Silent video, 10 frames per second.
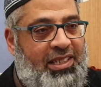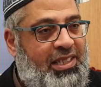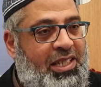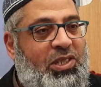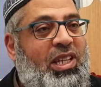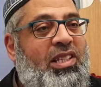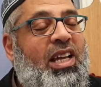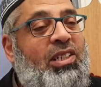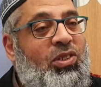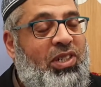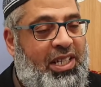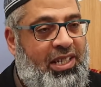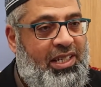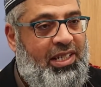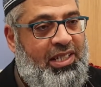This shaitan trick
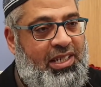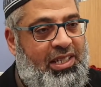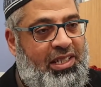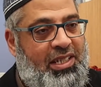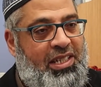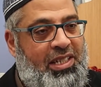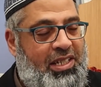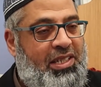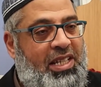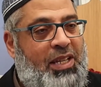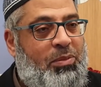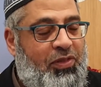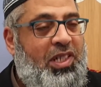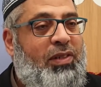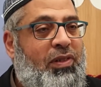in this time,
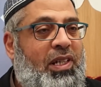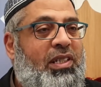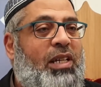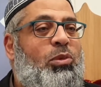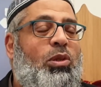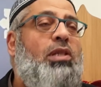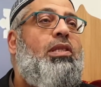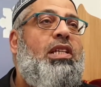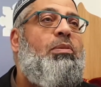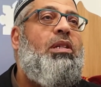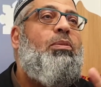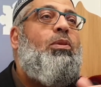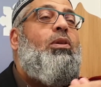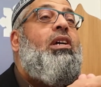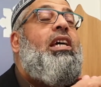very difficult time. So these three
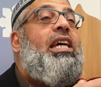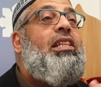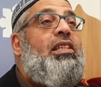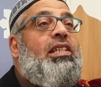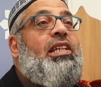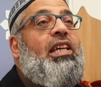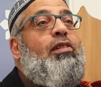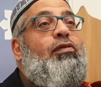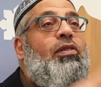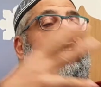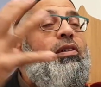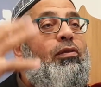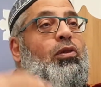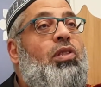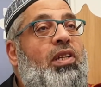people hid in a cave
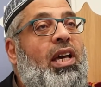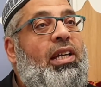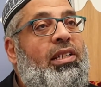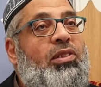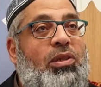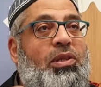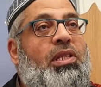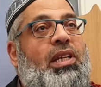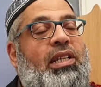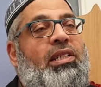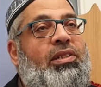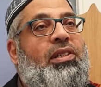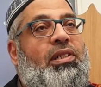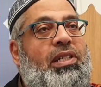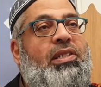for the night so they can
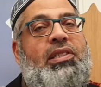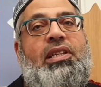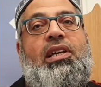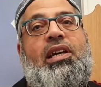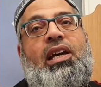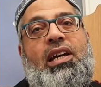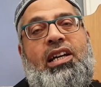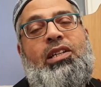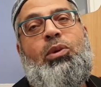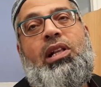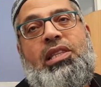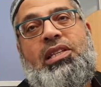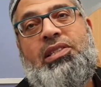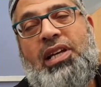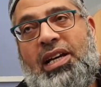rest. And while they're
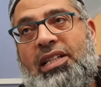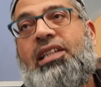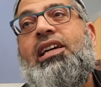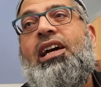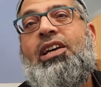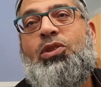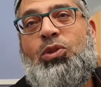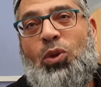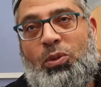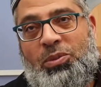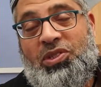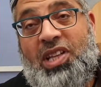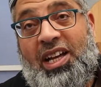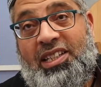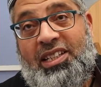inside, a storm
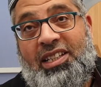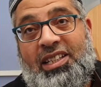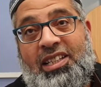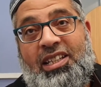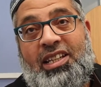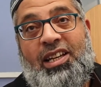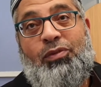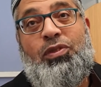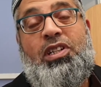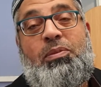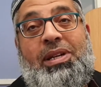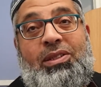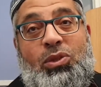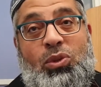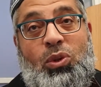started, a very
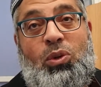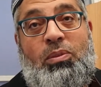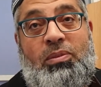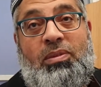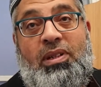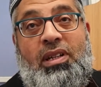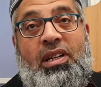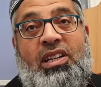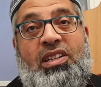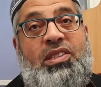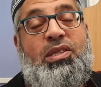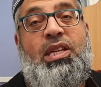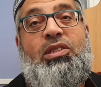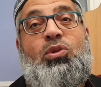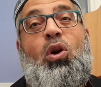bad storm,
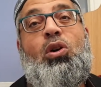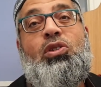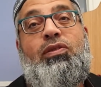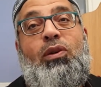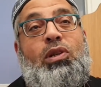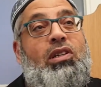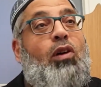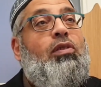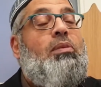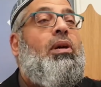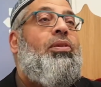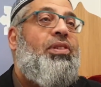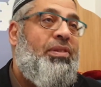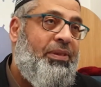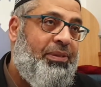that rocks falling off the mountain.